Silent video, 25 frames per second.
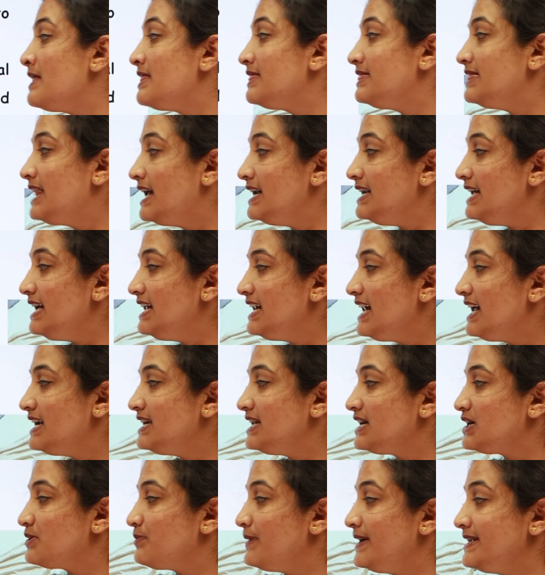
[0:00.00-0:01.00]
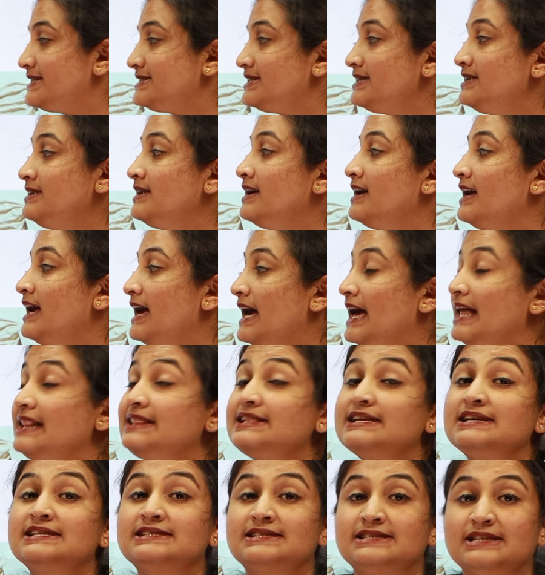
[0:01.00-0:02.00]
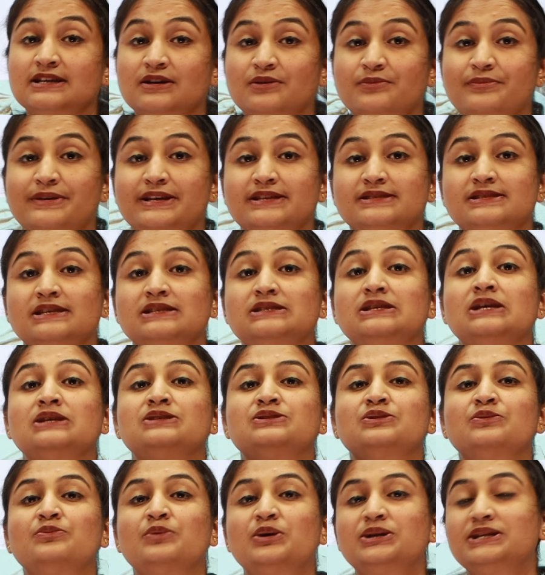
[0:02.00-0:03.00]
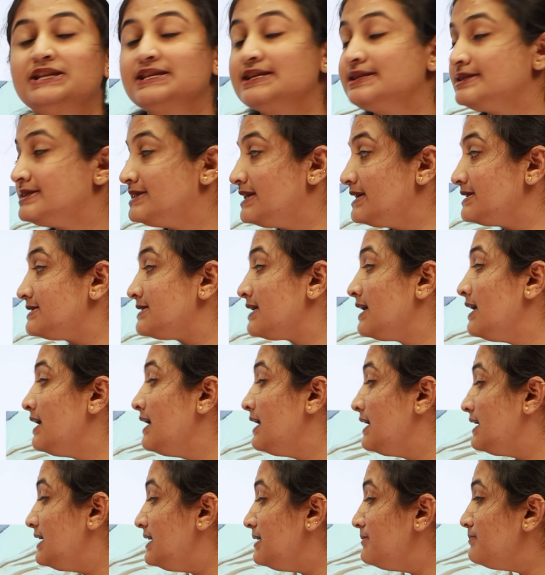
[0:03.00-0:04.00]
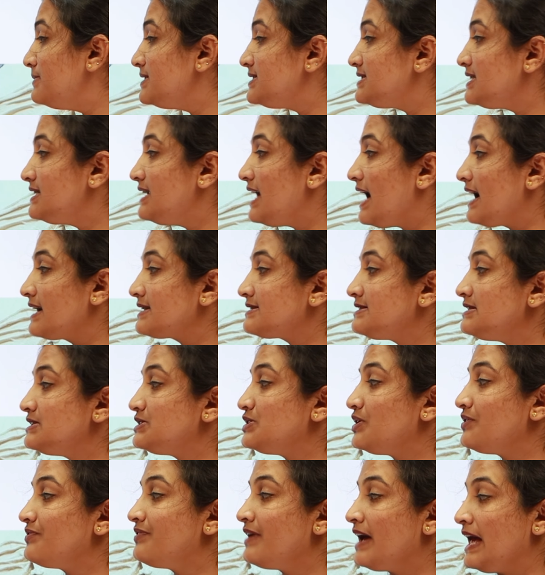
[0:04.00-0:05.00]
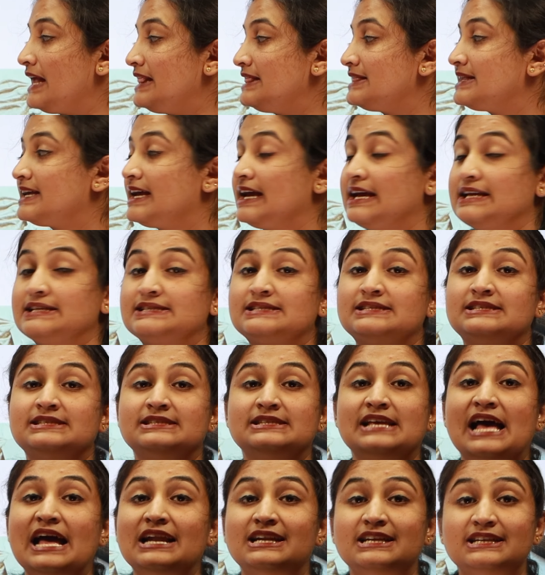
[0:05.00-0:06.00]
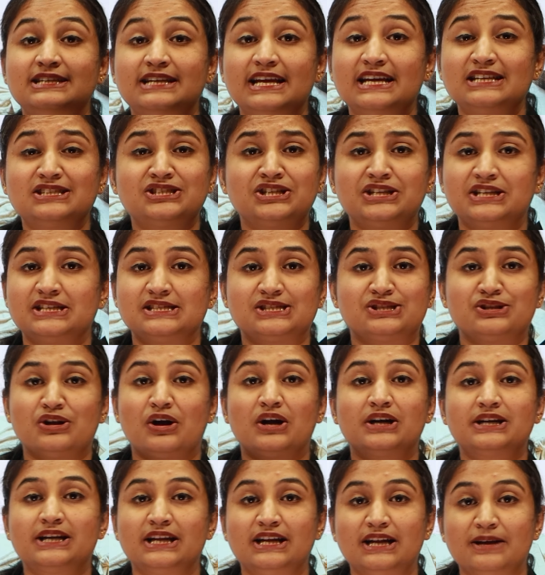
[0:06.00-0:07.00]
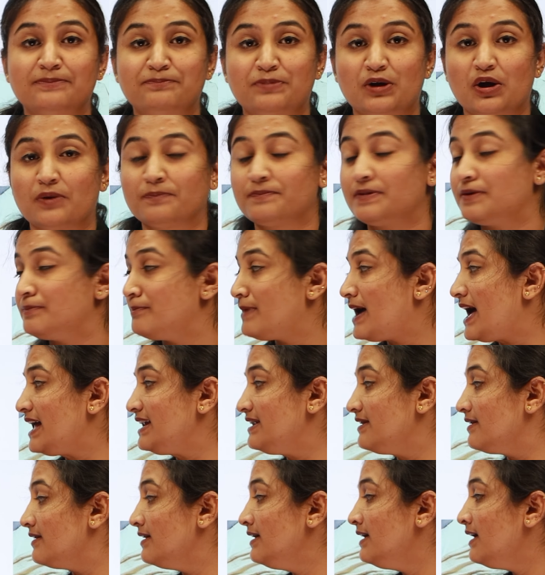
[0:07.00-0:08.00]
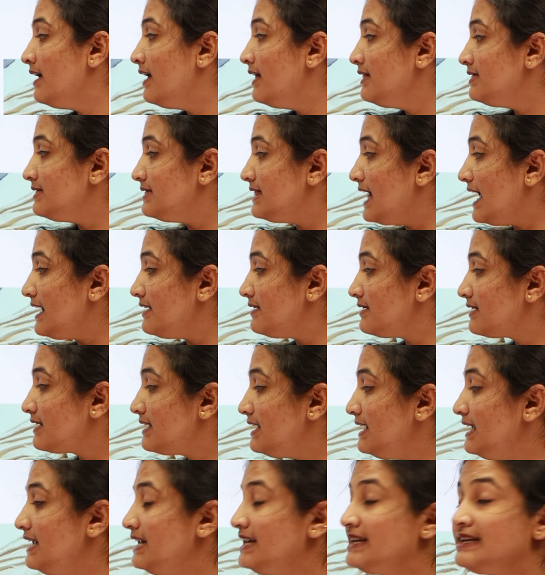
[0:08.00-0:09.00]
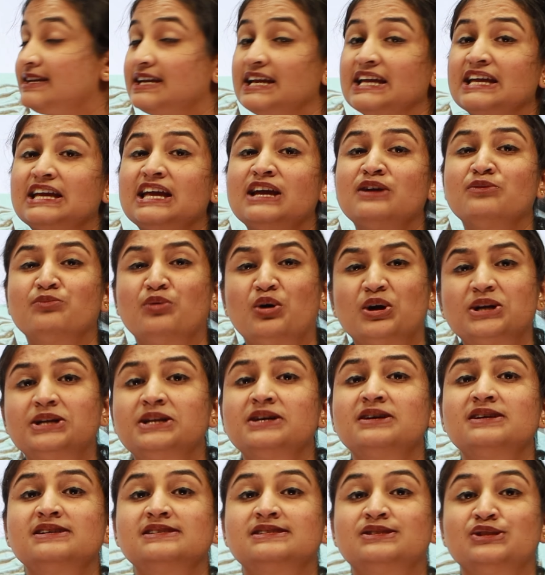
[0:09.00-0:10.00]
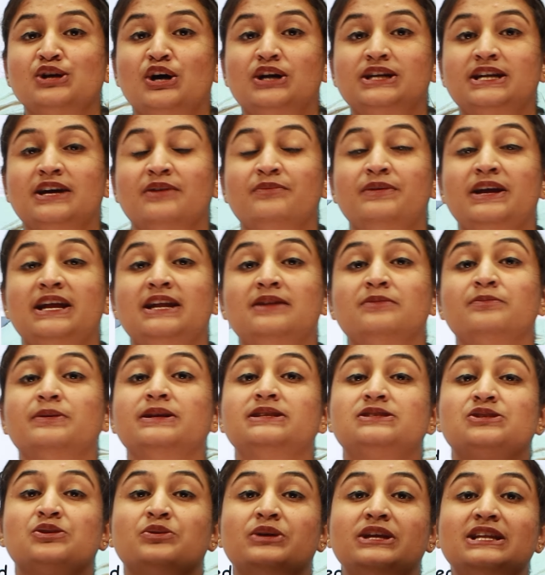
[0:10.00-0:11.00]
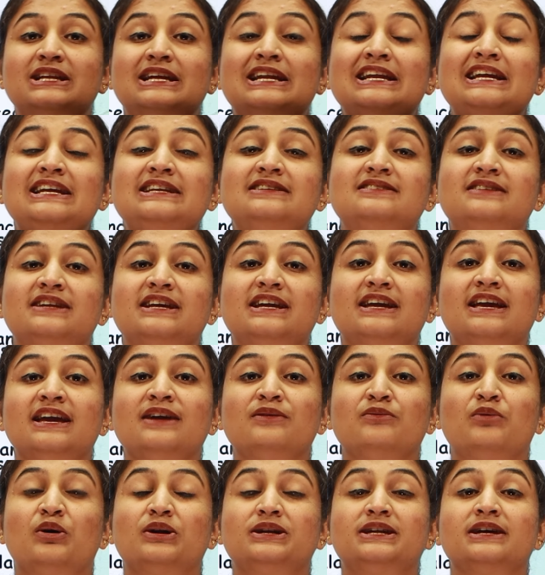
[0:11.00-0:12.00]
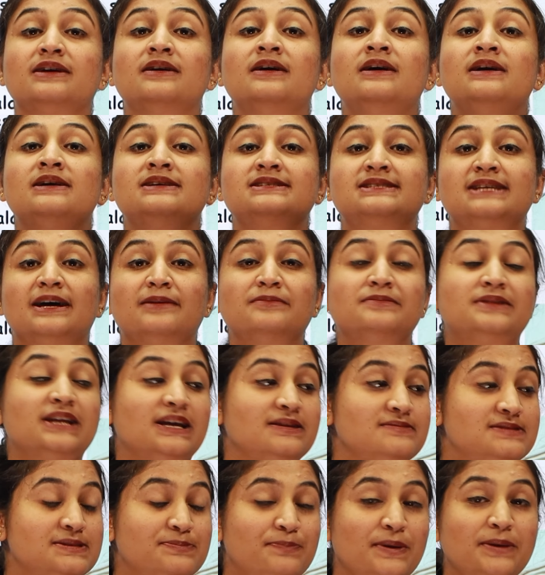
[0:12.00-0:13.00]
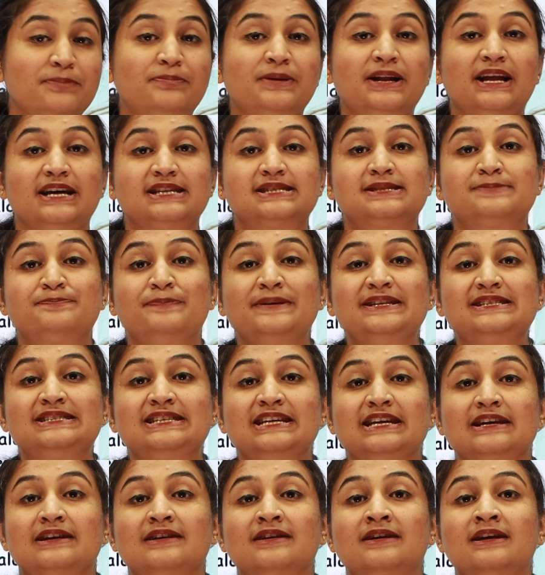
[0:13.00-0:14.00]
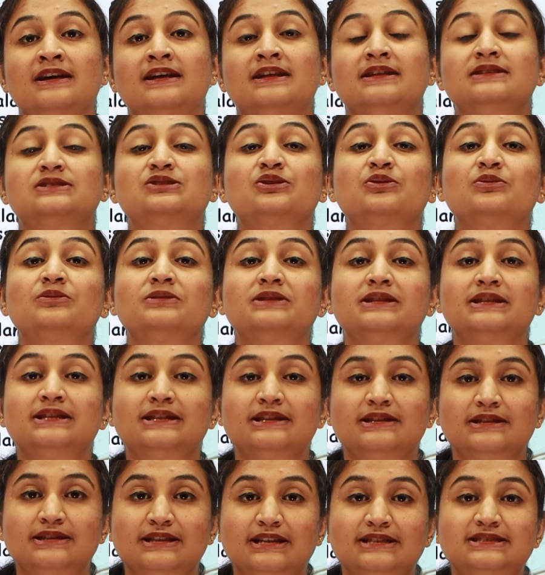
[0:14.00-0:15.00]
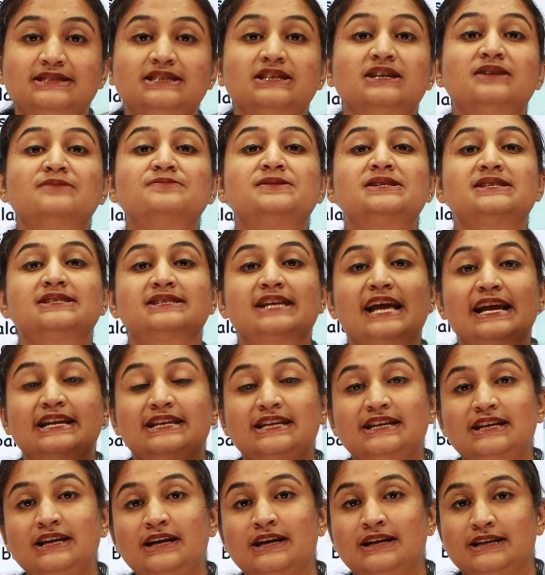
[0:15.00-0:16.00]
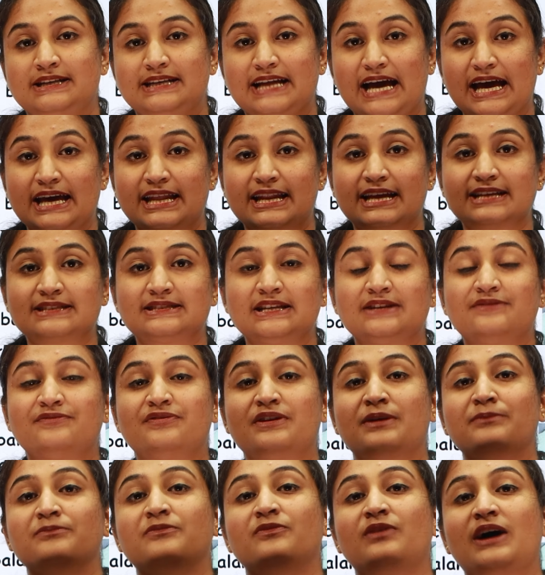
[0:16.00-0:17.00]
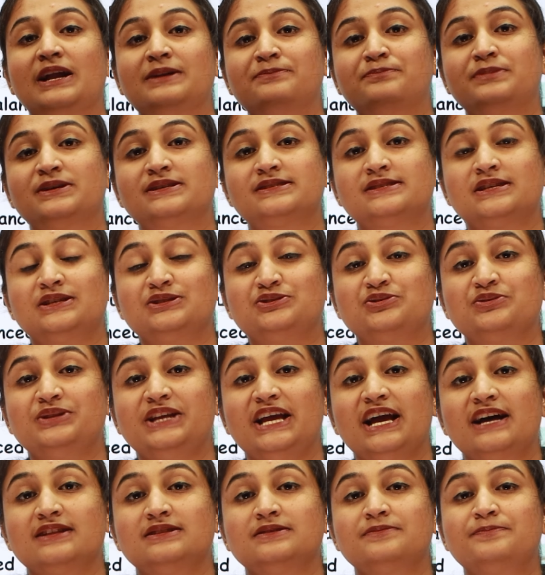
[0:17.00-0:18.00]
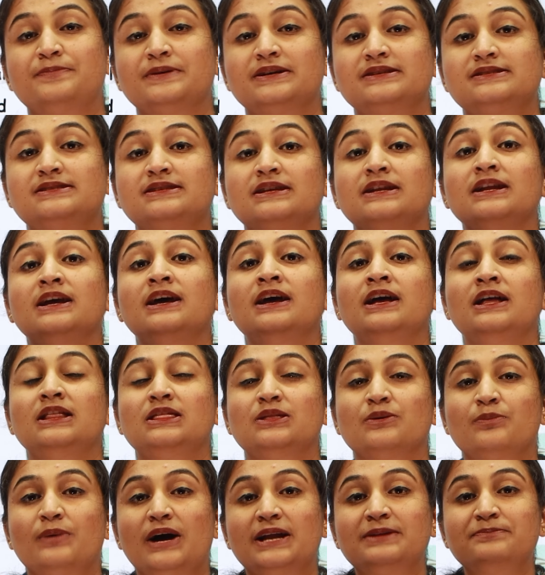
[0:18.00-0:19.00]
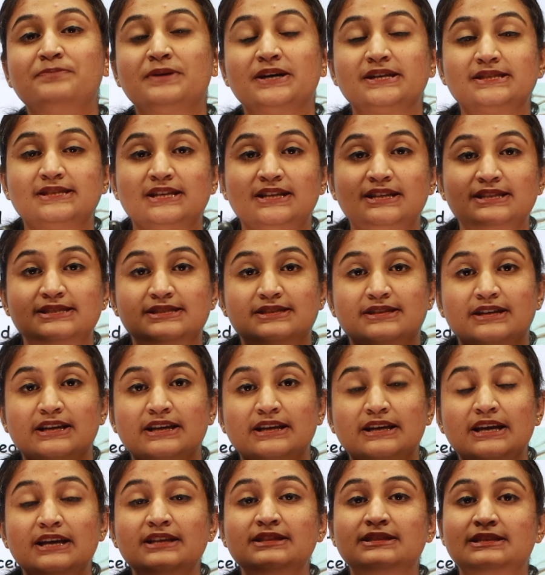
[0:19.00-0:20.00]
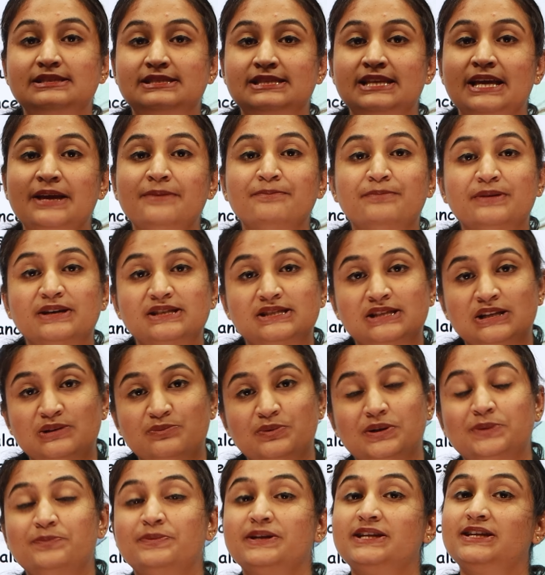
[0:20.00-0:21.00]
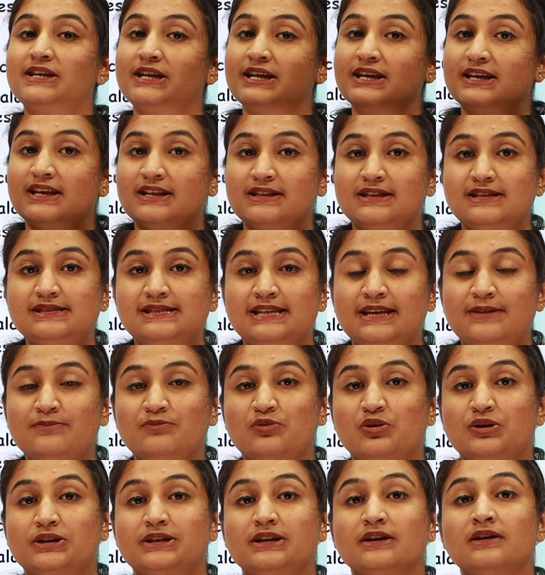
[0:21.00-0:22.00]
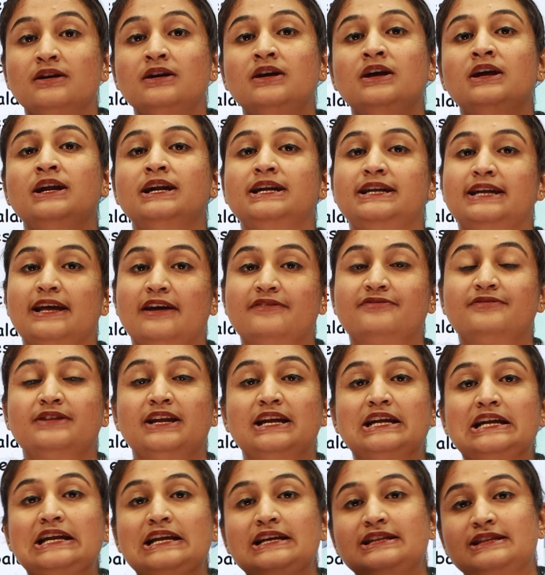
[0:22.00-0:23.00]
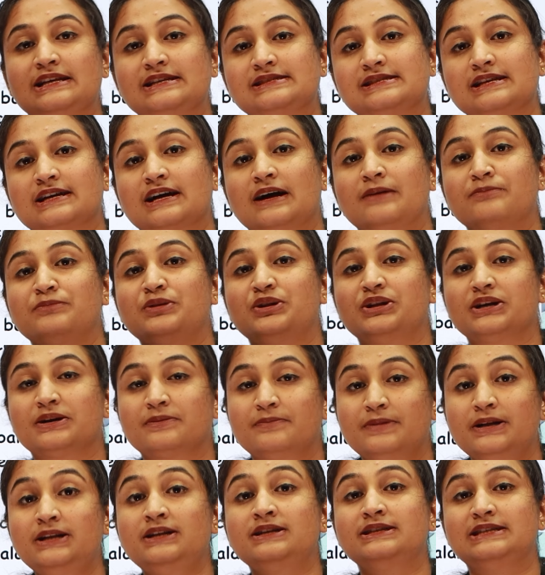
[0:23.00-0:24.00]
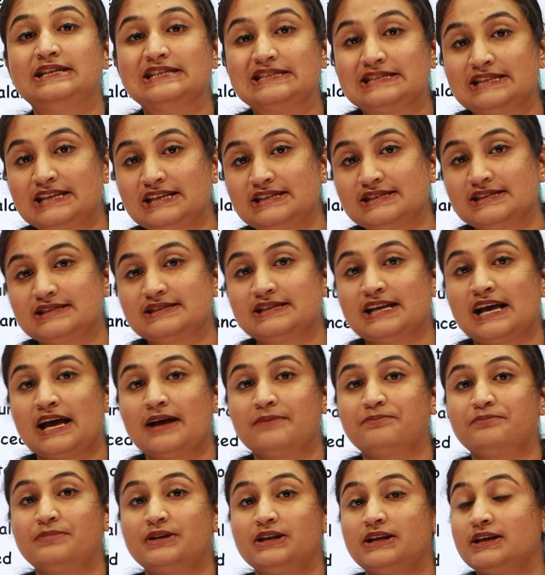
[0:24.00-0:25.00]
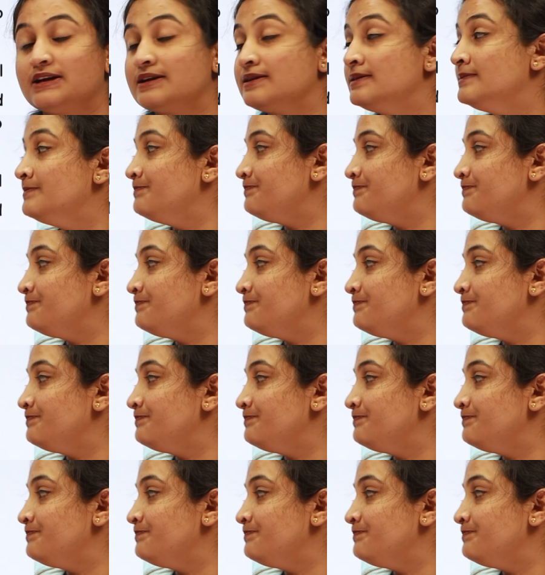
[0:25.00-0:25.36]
Then inadequate health services. So what is this? Limited access of healthcare. Sanitation is not in a proper manner. Then clean drinking water is not available. So in clean drinking water, sometimes people are spitting. So the germs is getting directed from one person to the other person. The one person is drinking, the same person will be drinking the same water. Definitely there's a communicable disease happening.